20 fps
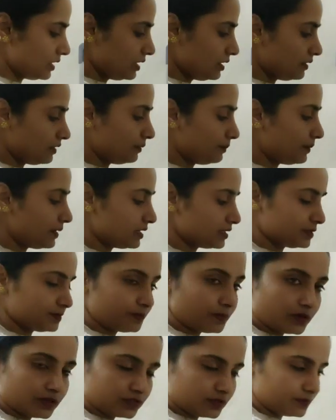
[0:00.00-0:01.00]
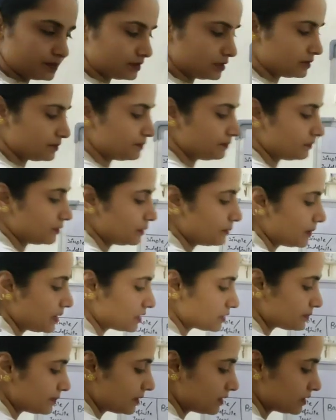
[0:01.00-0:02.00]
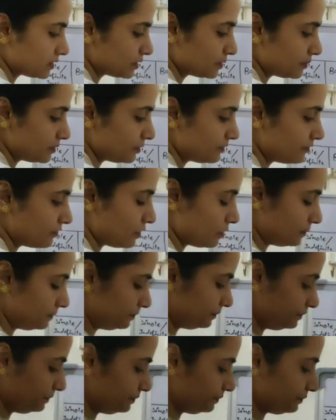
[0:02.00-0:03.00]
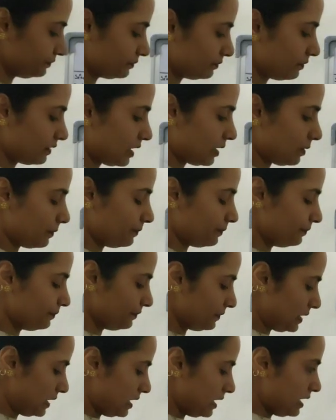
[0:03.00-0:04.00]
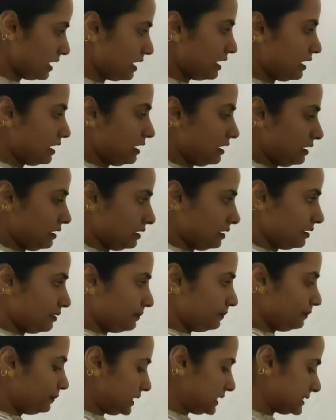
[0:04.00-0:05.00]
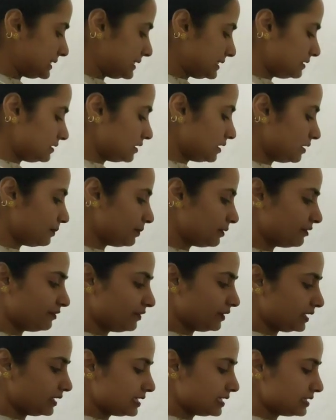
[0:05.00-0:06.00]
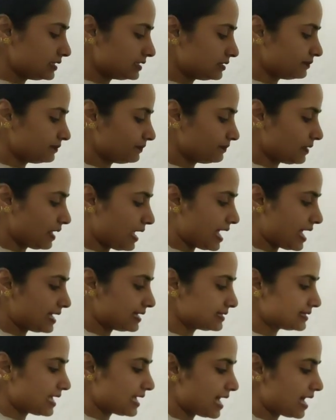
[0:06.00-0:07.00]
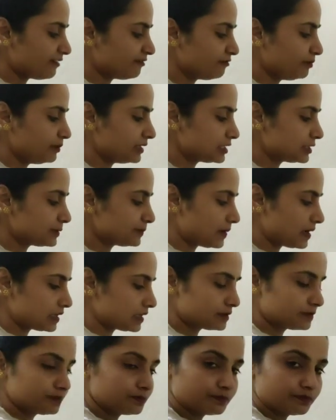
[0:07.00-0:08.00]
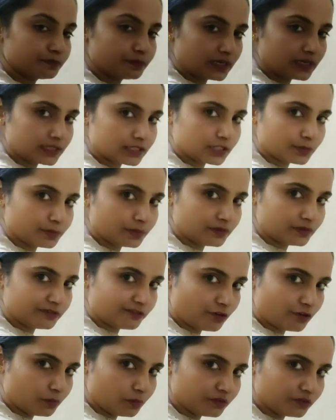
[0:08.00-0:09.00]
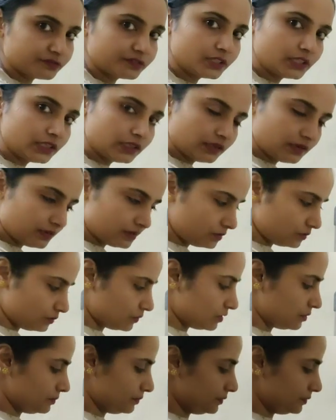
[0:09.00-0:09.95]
The past participle form. Now, present perfect tense has, have plus past participle form of the verb.